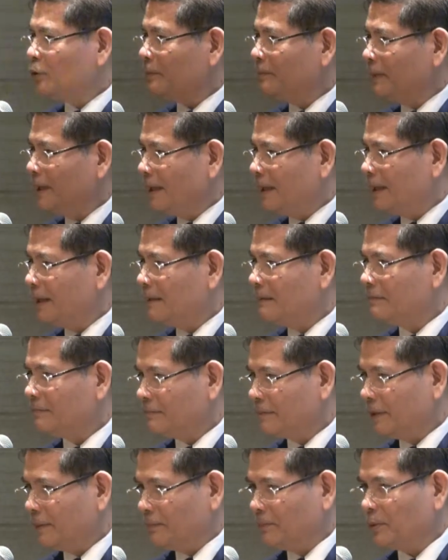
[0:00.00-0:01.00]
could be a
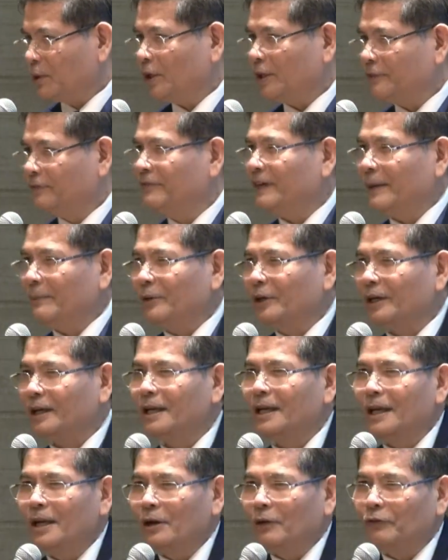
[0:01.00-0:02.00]
broad framework
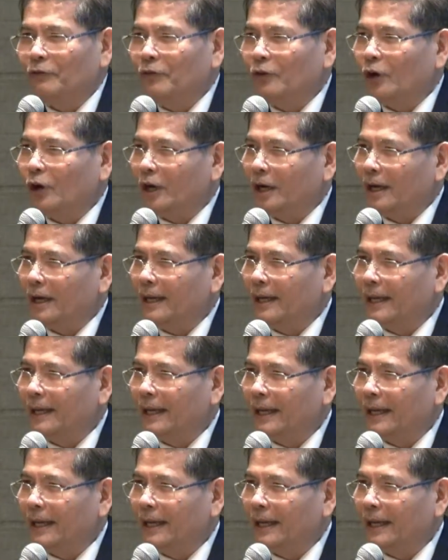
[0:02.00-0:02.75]
for